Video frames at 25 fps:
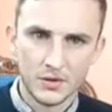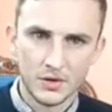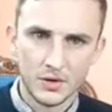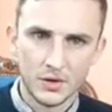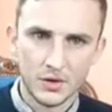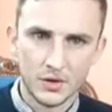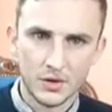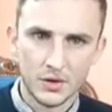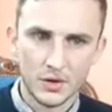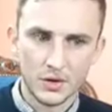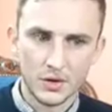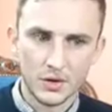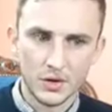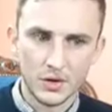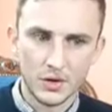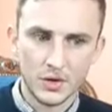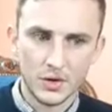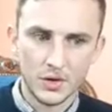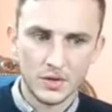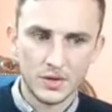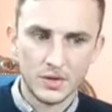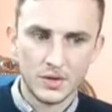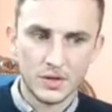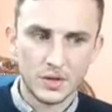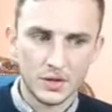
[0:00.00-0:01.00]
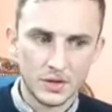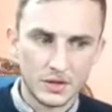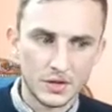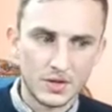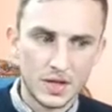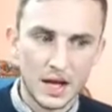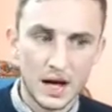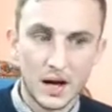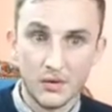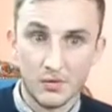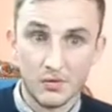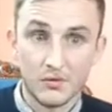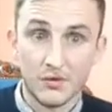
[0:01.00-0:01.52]
to
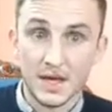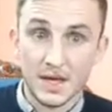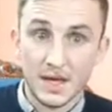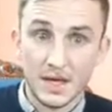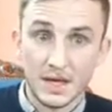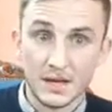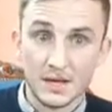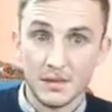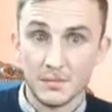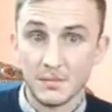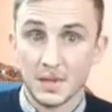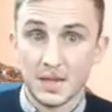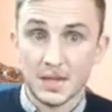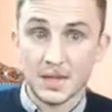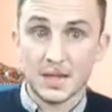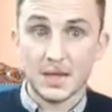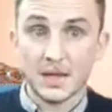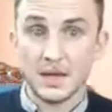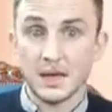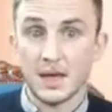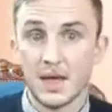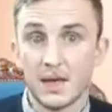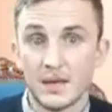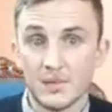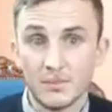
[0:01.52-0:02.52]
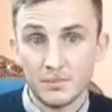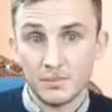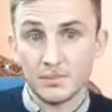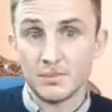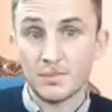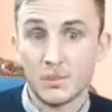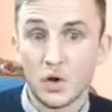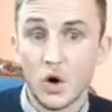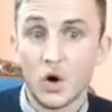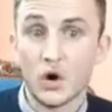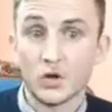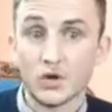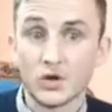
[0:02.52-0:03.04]
start writing and being
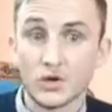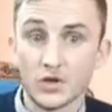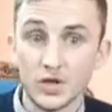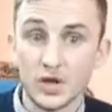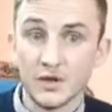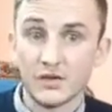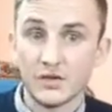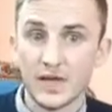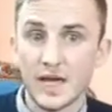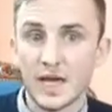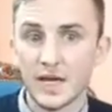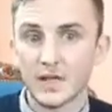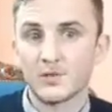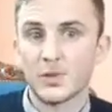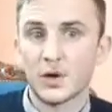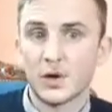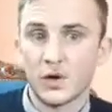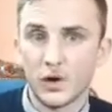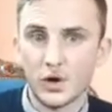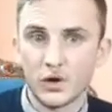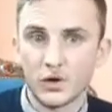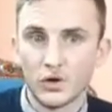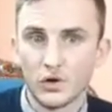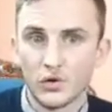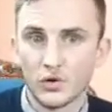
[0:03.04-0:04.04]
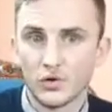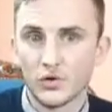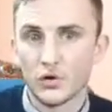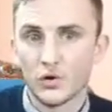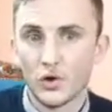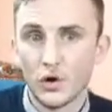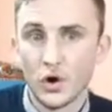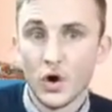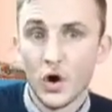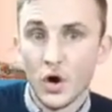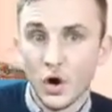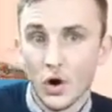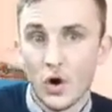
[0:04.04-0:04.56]
calling yourself an expert or a
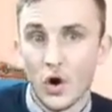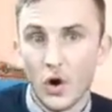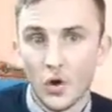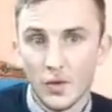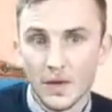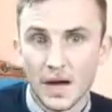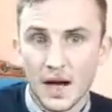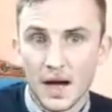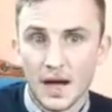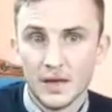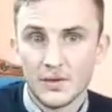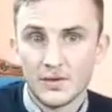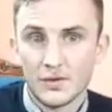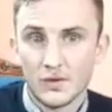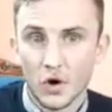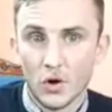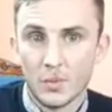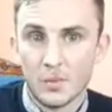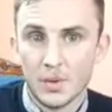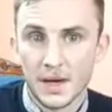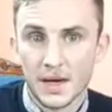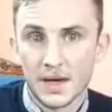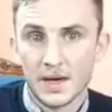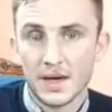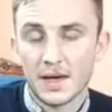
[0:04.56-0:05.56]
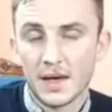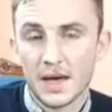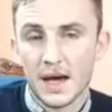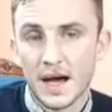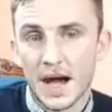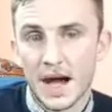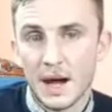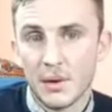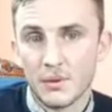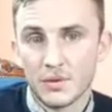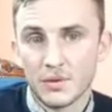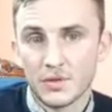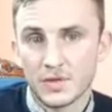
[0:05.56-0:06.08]
guru on that topic,
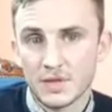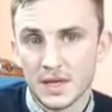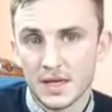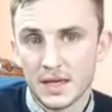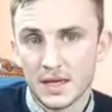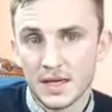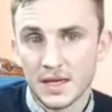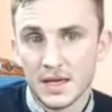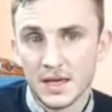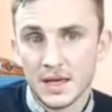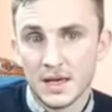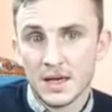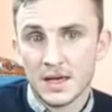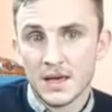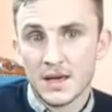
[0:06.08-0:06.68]
I would say